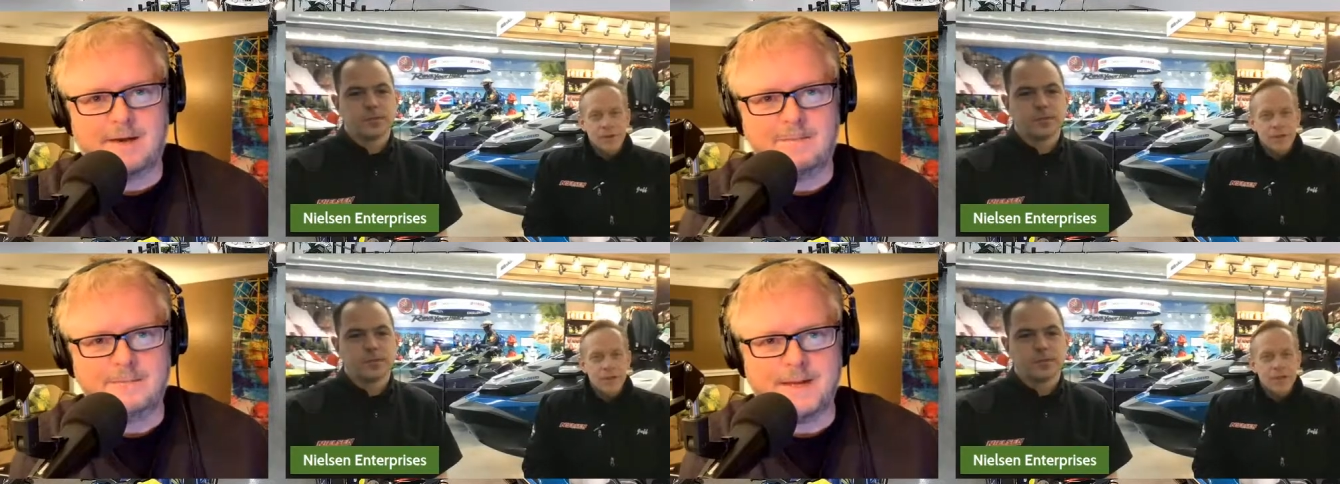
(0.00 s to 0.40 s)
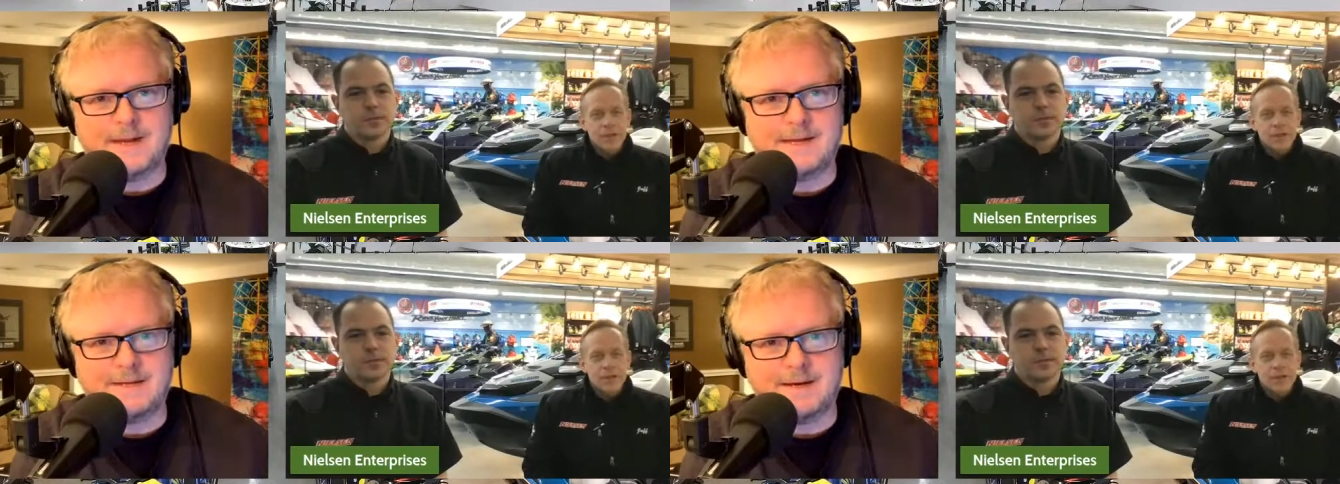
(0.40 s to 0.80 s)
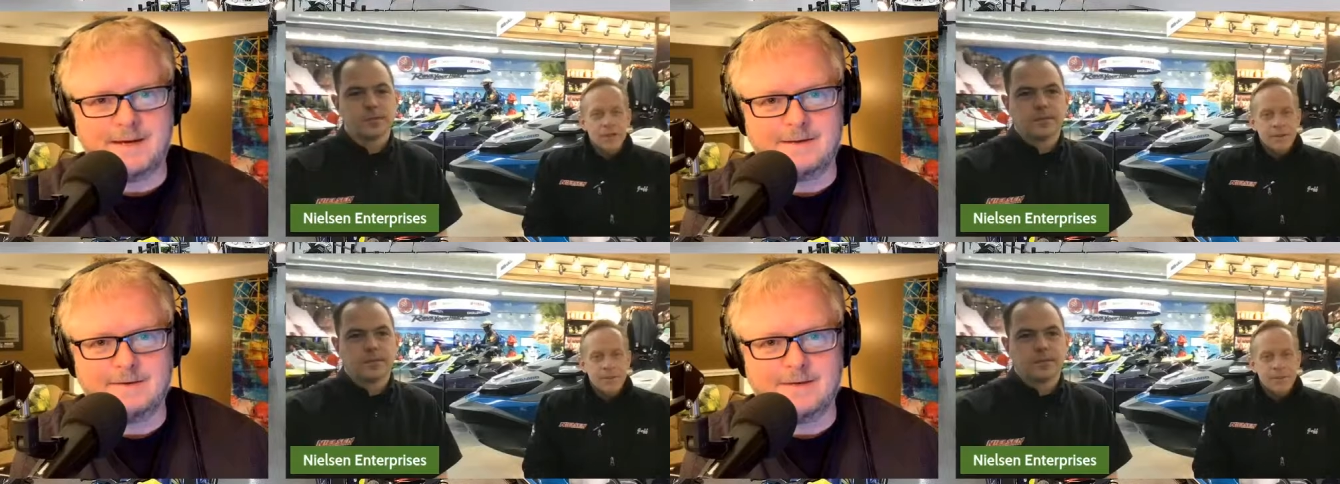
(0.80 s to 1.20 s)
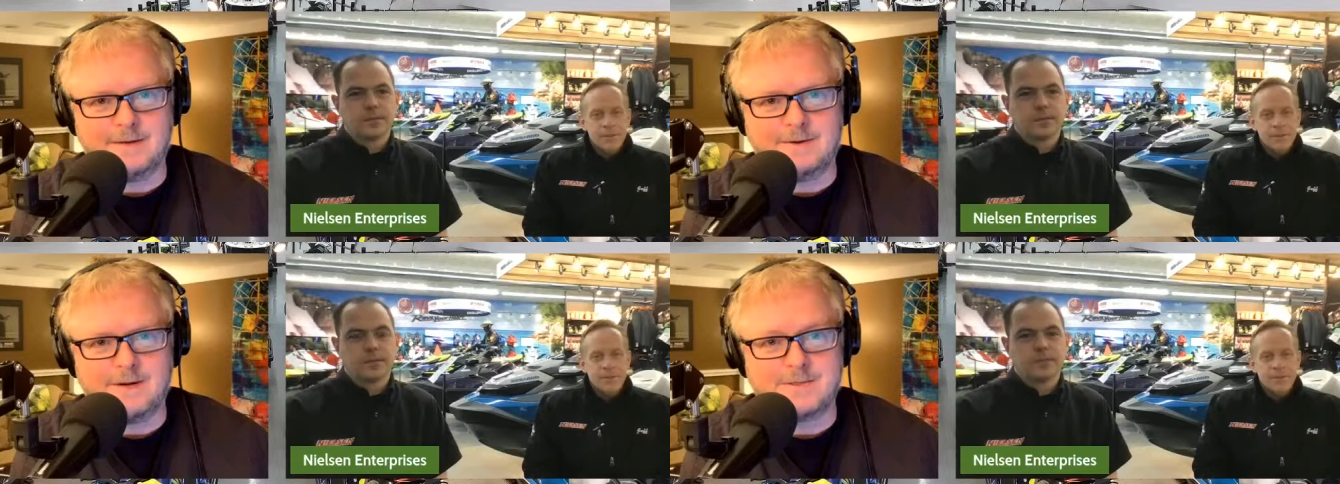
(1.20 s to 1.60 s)
Speaker 1: um, and
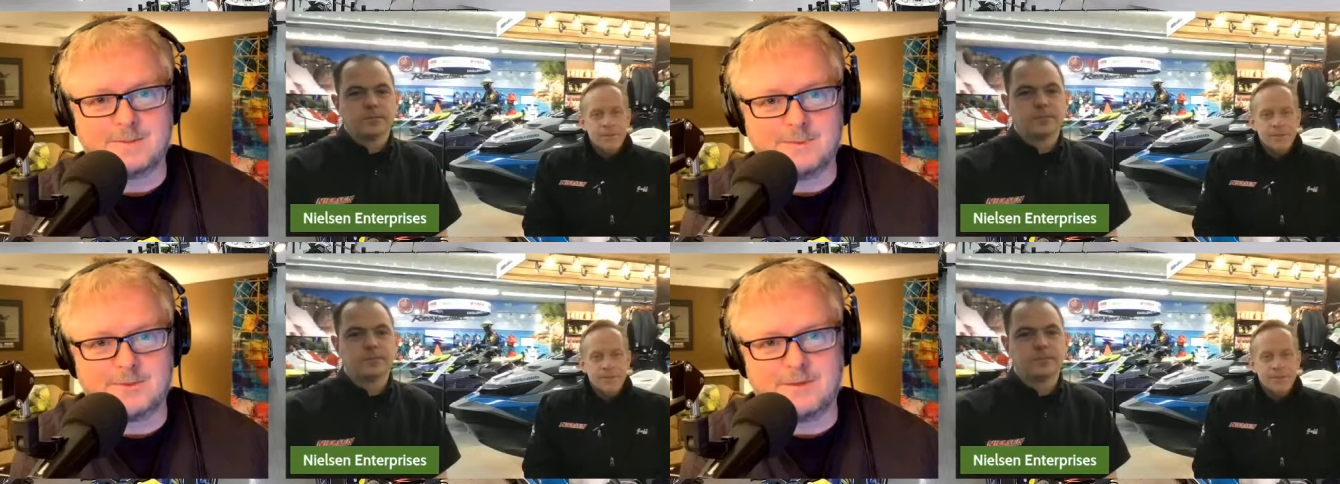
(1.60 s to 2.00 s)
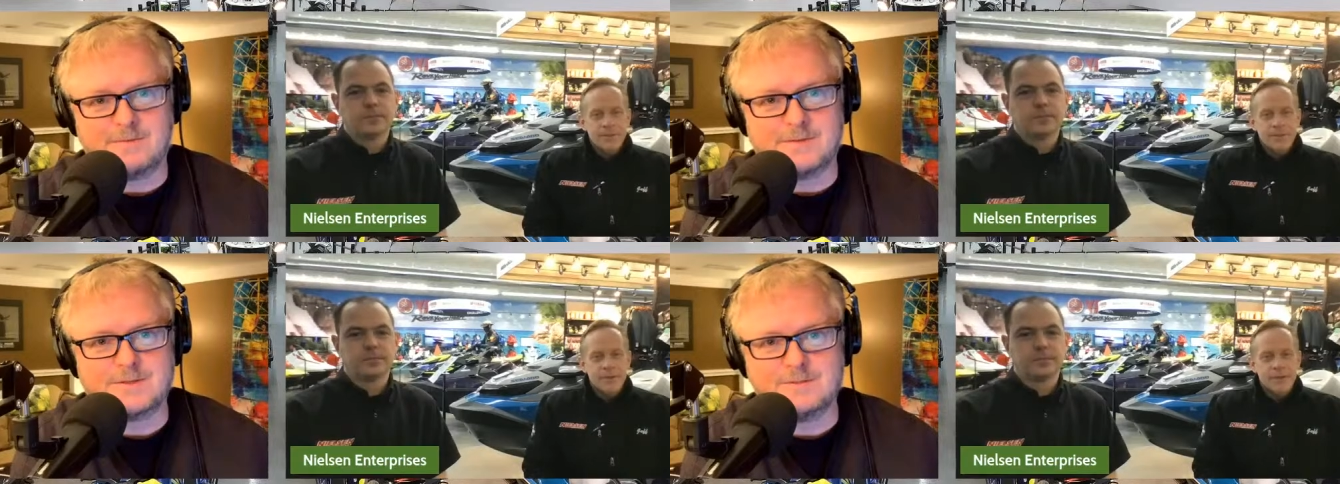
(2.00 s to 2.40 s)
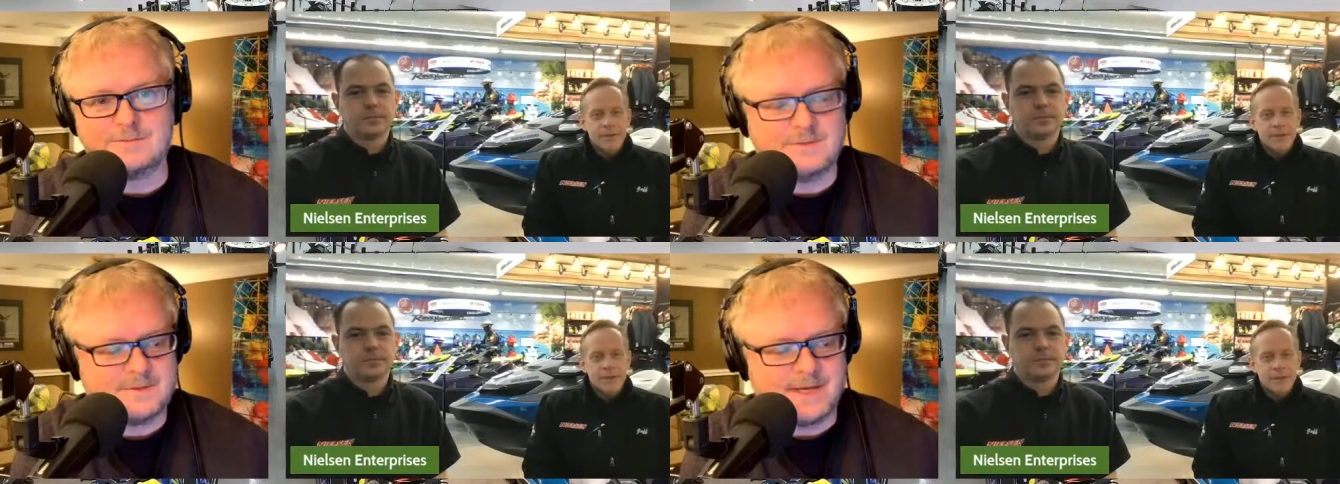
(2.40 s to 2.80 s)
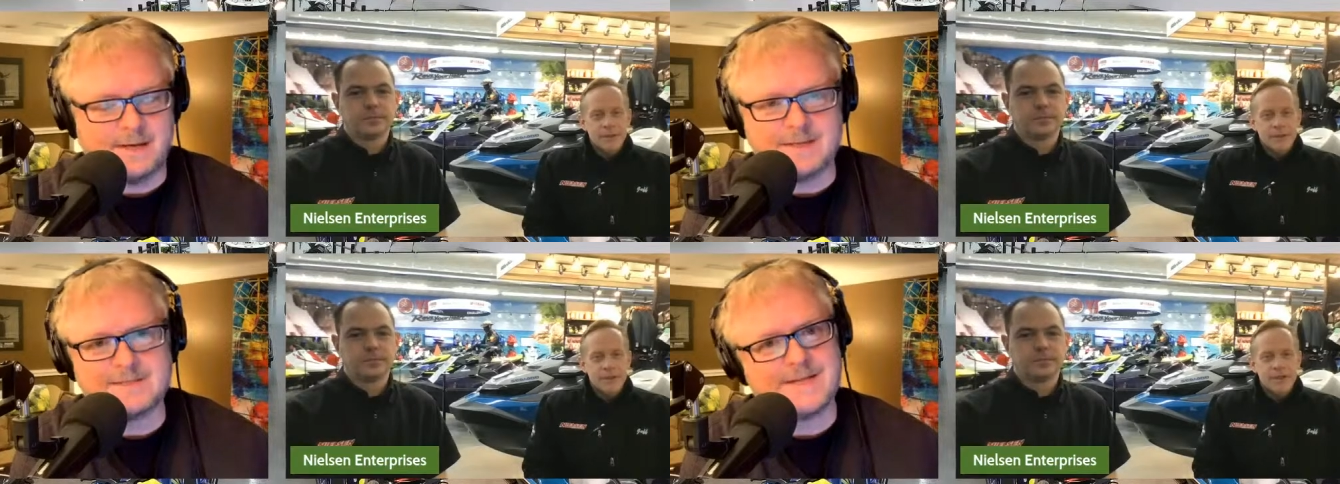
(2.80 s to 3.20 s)
uh, you know customer service
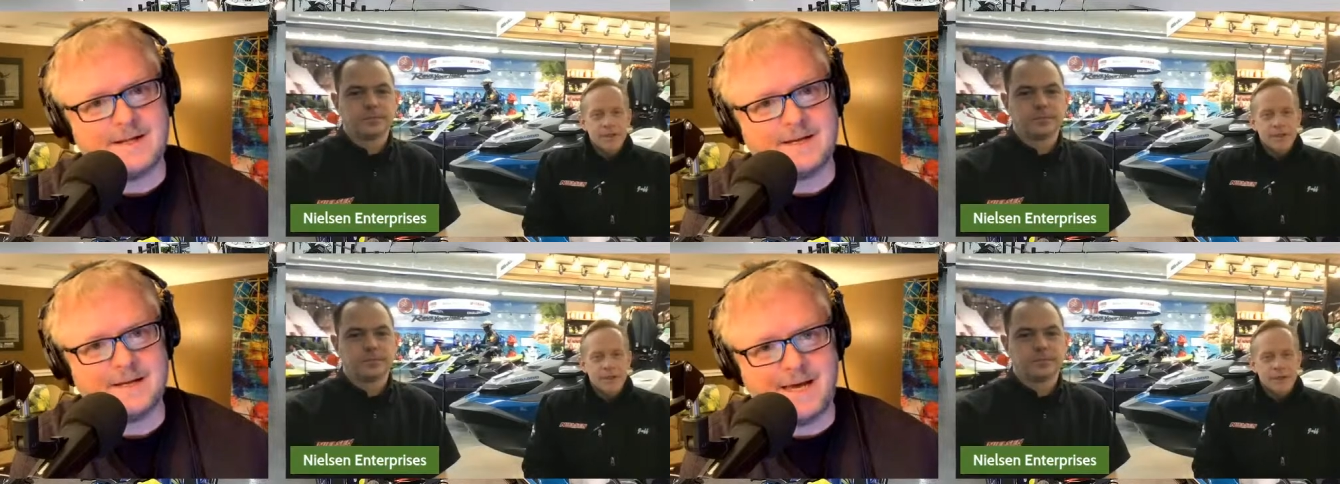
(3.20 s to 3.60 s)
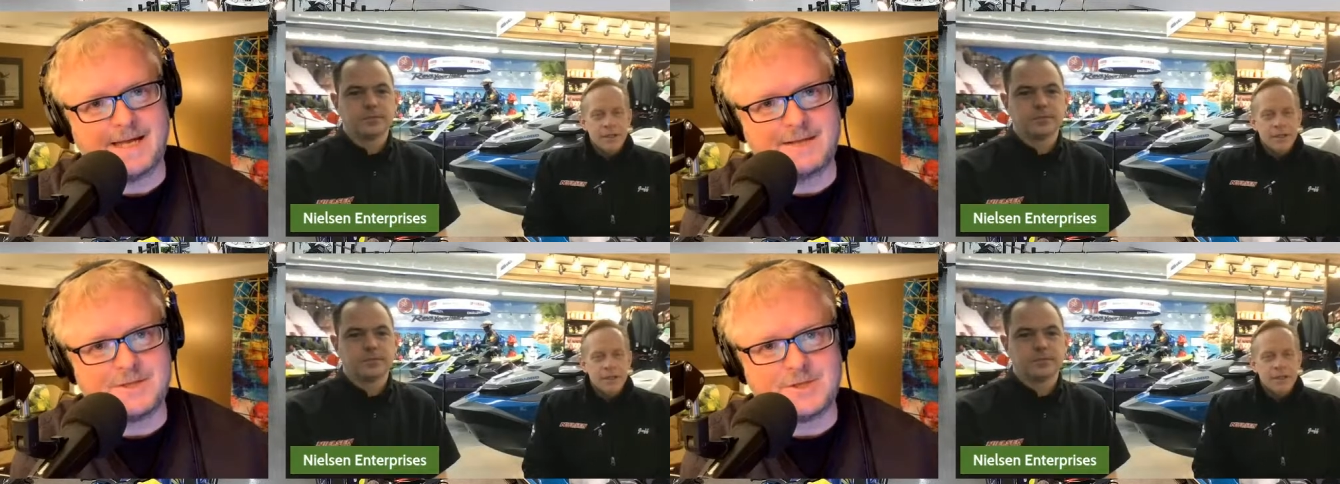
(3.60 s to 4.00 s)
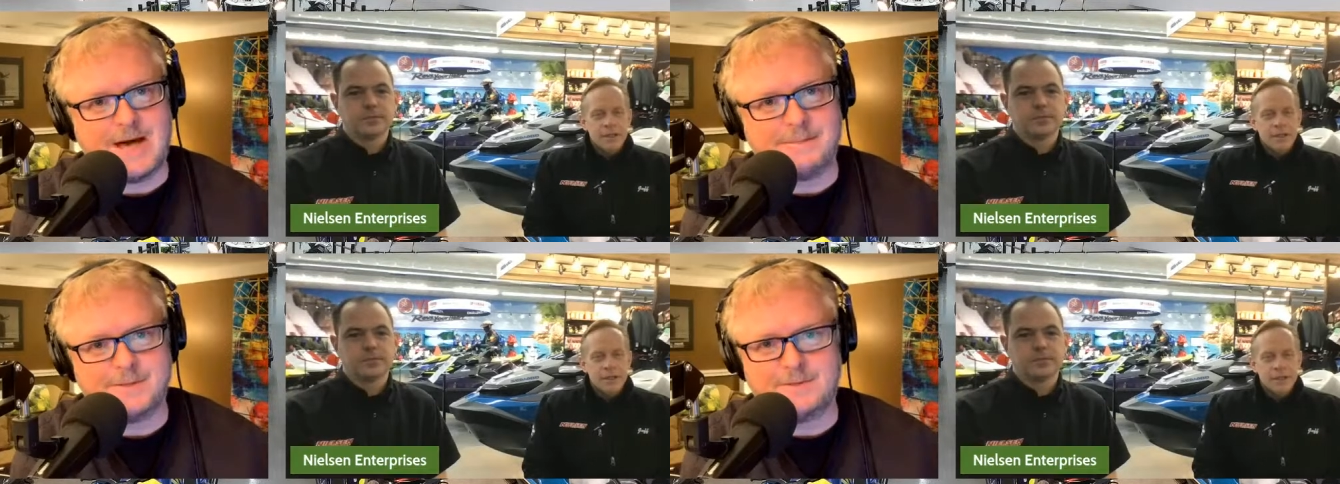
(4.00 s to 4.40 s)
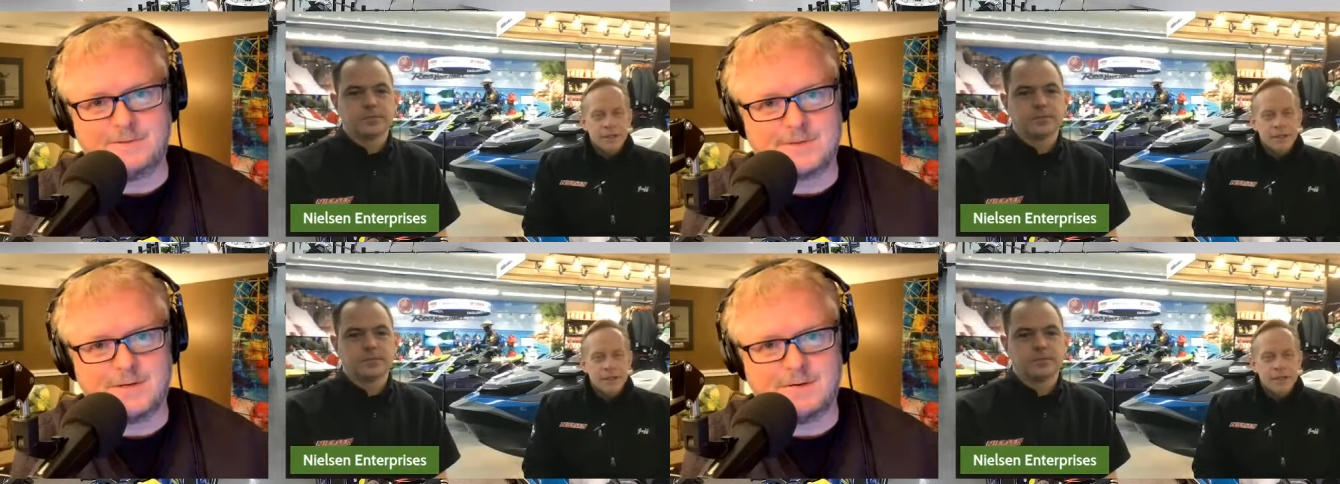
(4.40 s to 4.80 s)
in selling and in the shop
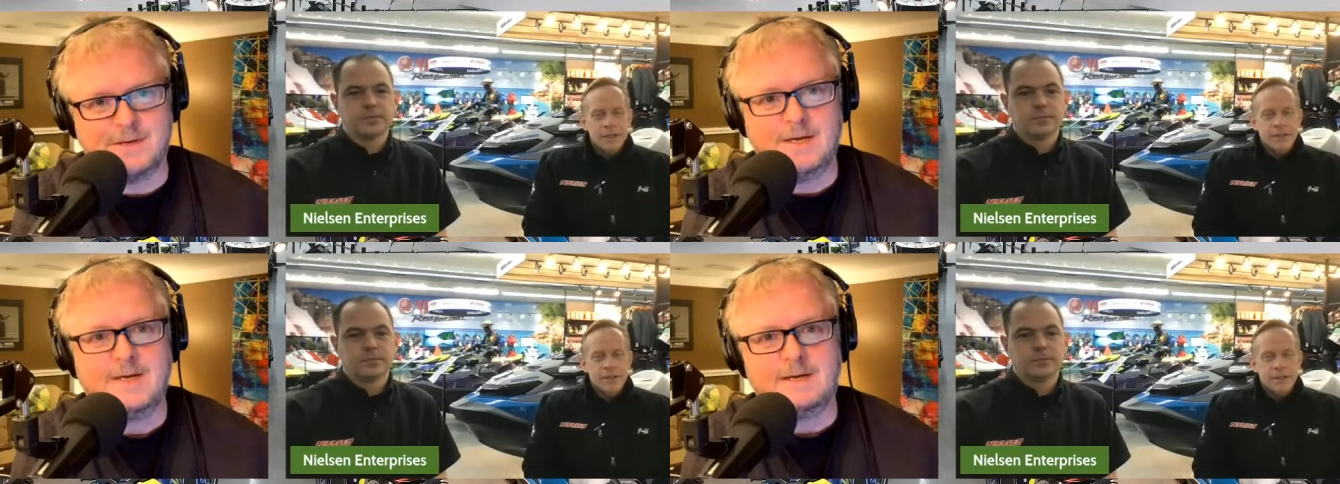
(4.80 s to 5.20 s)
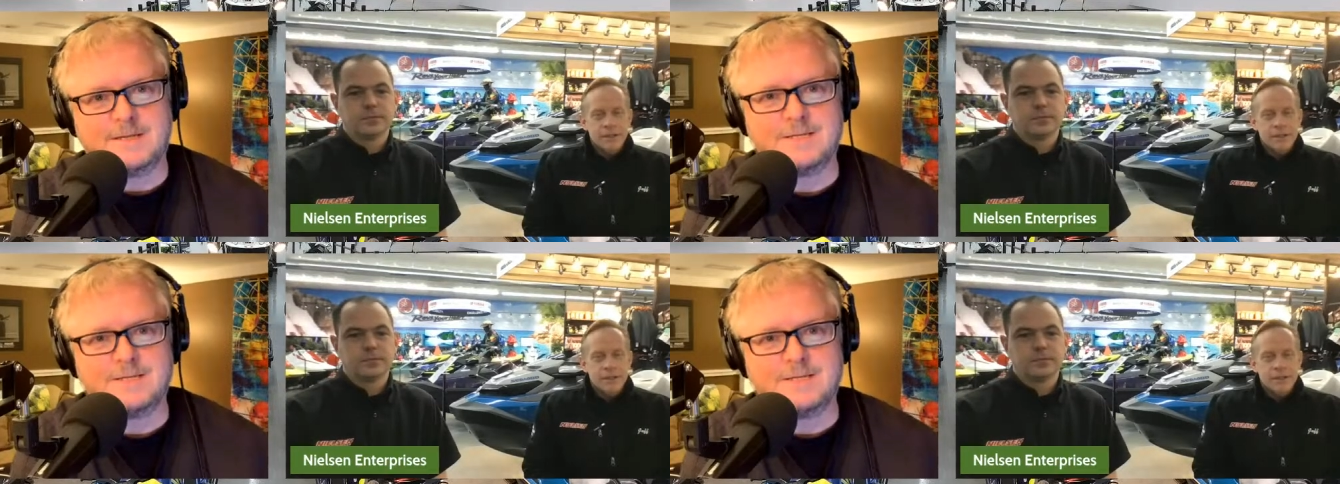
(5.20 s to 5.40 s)
too. So